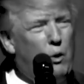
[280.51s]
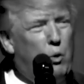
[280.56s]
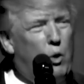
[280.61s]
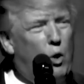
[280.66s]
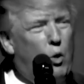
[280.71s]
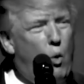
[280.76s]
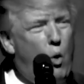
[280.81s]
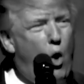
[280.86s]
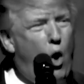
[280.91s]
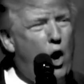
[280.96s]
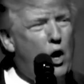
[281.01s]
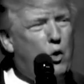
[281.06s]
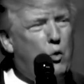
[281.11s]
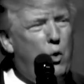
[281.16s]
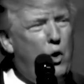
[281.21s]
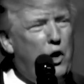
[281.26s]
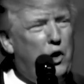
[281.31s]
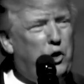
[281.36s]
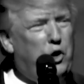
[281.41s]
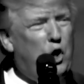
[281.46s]
We will work
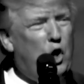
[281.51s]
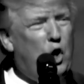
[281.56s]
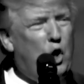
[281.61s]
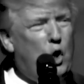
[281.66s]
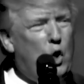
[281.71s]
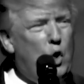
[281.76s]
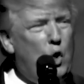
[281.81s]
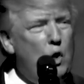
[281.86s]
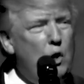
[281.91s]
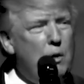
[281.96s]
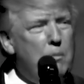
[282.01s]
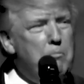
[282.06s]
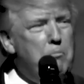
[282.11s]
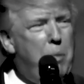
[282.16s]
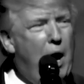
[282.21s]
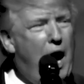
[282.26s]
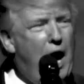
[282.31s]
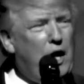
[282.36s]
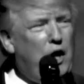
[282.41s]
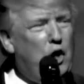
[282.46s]
with you
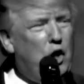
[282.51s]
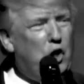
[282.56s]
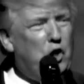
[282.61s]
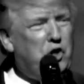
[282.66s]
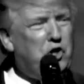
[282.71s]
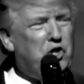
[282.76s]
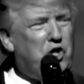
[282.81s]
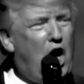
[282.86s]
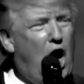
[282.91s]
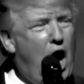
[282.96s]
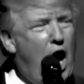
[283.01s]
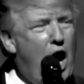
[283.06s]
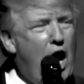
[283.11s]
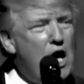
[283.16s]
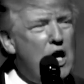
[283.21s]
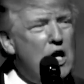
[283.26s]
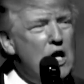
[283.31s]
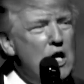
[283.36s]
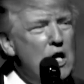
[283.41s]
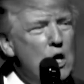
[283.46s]
by your
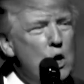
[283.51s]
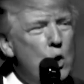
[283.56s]
side